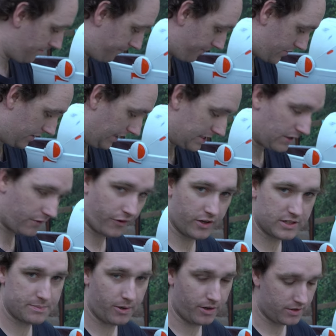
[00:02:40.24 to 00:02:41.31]
So that's the
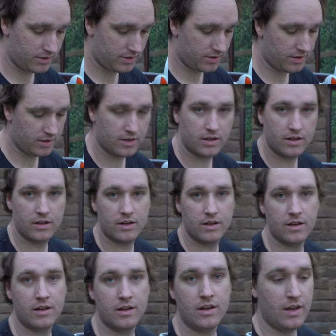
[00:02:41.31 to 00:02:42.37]
first pod.
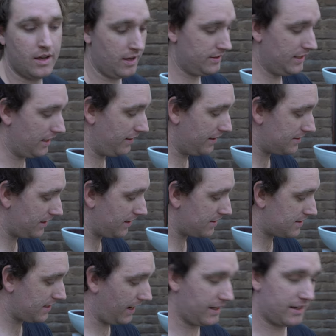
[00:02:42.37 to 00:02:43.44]
Now these things
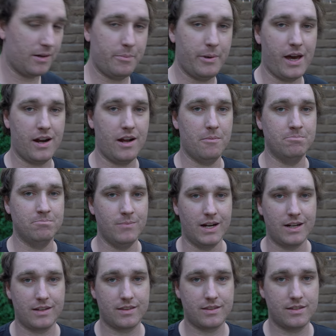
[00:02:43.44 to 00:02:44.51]
take about a
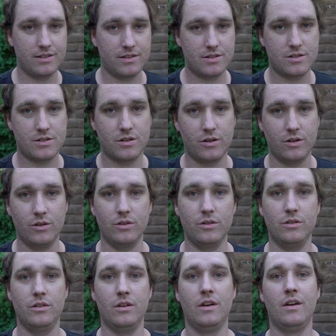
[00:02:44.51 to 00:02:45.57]
month
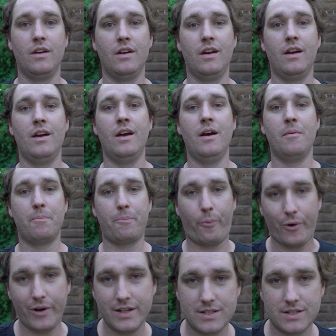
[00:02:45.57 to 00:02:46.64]
to
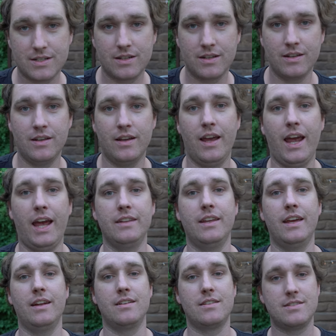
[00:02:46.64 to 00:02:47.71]
print and
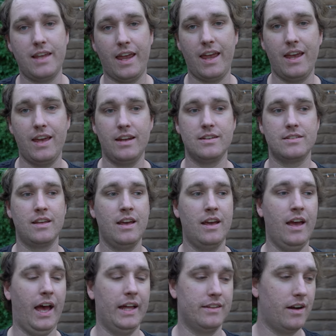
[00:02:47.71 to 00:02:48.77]
then sand,
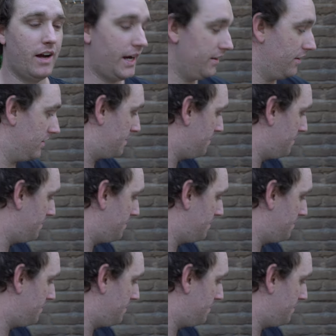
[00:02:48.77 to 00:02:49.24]
and then I use